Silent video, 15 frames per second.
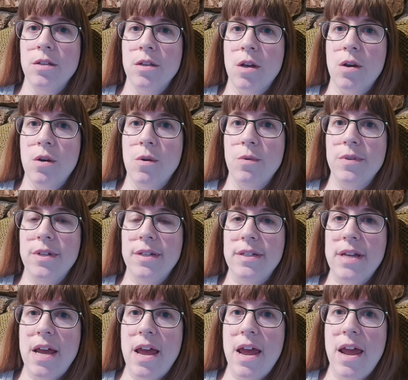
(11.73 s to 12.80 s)
So
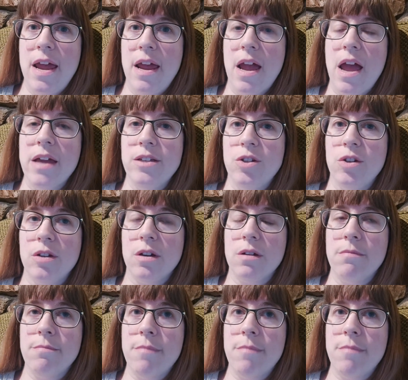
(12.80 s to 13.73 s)
today I took